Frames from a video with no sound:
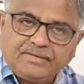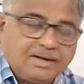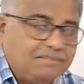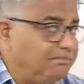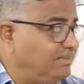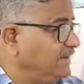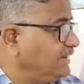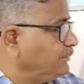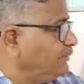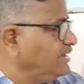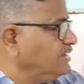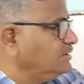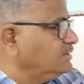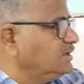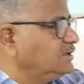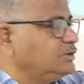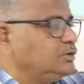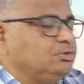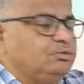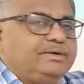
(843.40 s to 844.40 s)
between
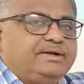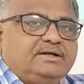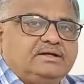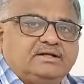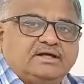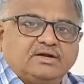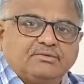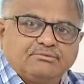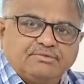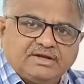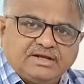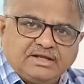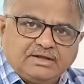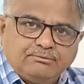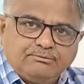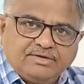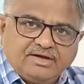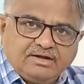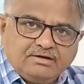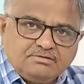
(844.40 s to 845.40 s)
the two interfering
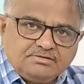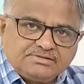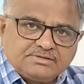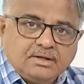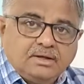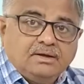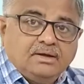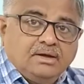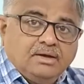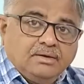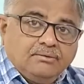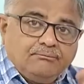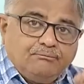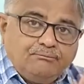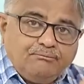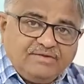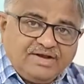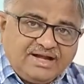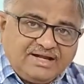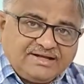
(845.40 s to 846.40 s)
waves
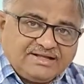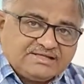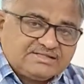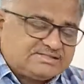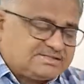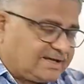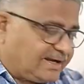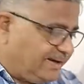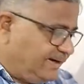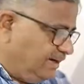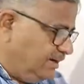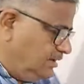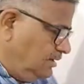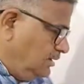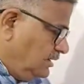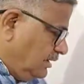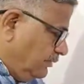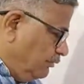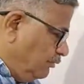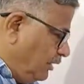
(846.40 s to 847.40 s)
will decide
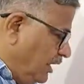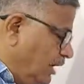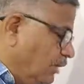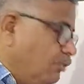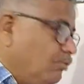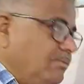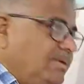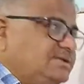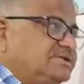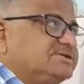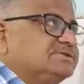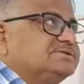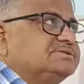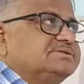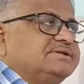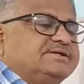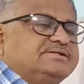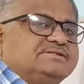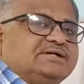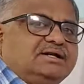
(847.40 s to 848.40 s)
how much is
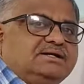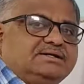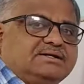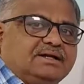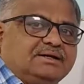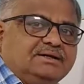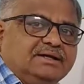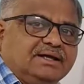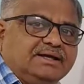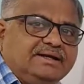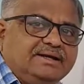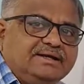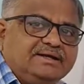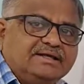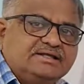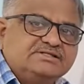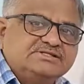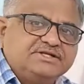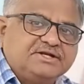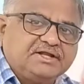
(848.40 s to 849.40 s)
resultant
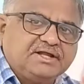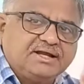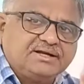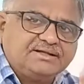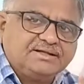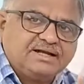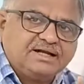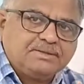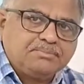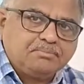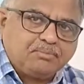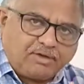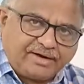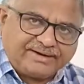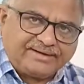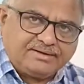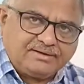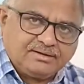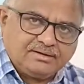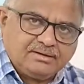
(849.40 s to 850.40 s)
intensity at that
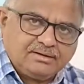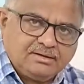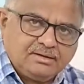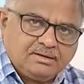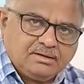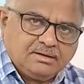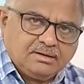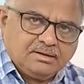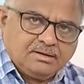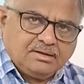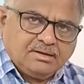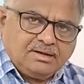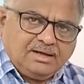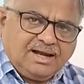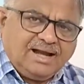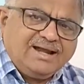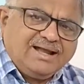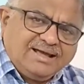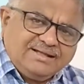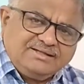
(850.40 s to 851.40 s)
point.
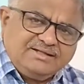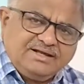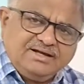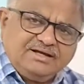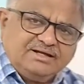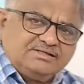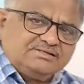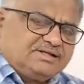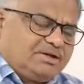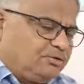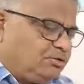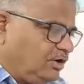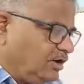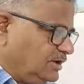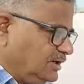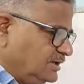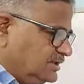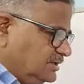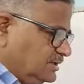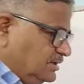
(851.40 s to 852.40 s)
And I think it is now
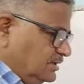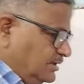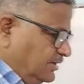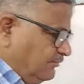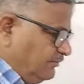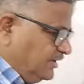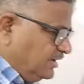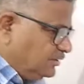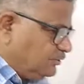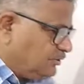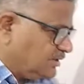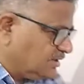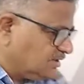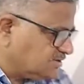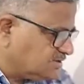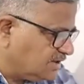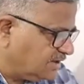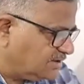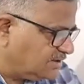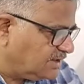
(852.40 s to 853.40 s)
not difficult to
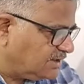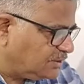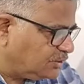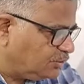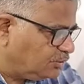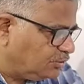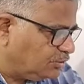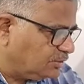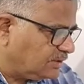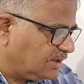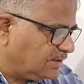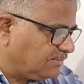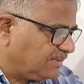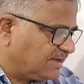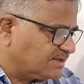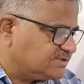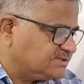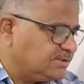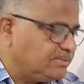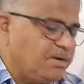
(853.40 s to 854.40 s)
understand that you know that
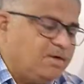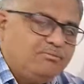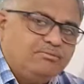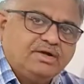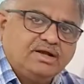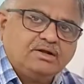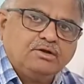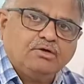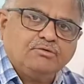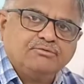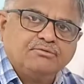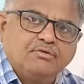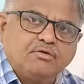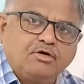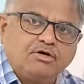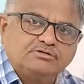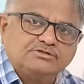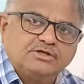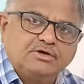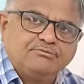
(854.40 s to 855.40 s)
maximum value of
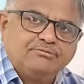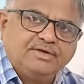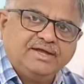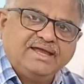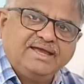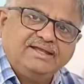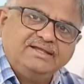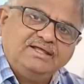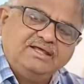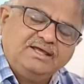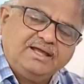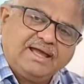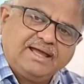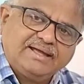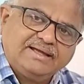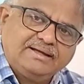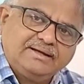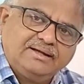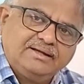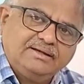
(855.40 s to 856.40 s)
cos of any
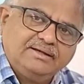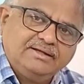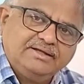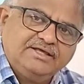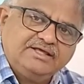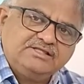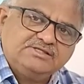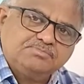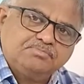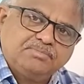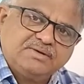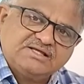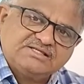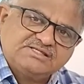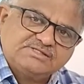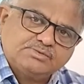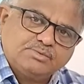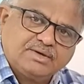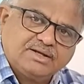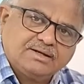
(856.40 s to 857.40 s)
angle is
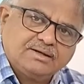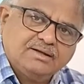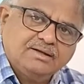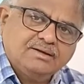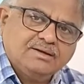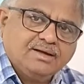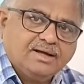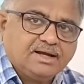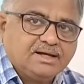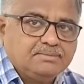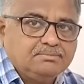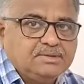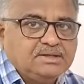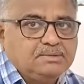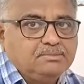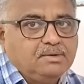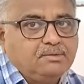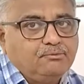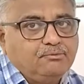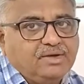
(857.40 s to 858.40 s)
+1 and
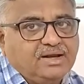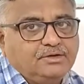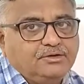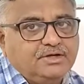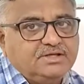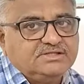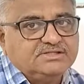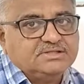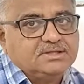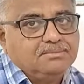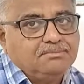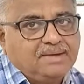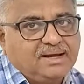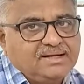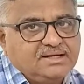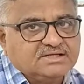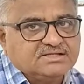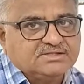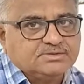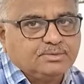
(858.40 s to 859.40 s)
minimum value is
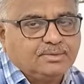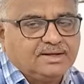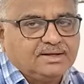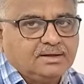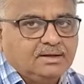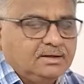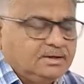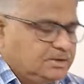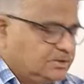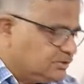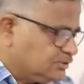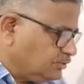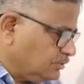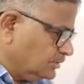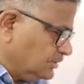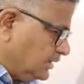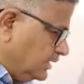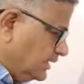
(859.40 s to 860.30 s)
-1. So the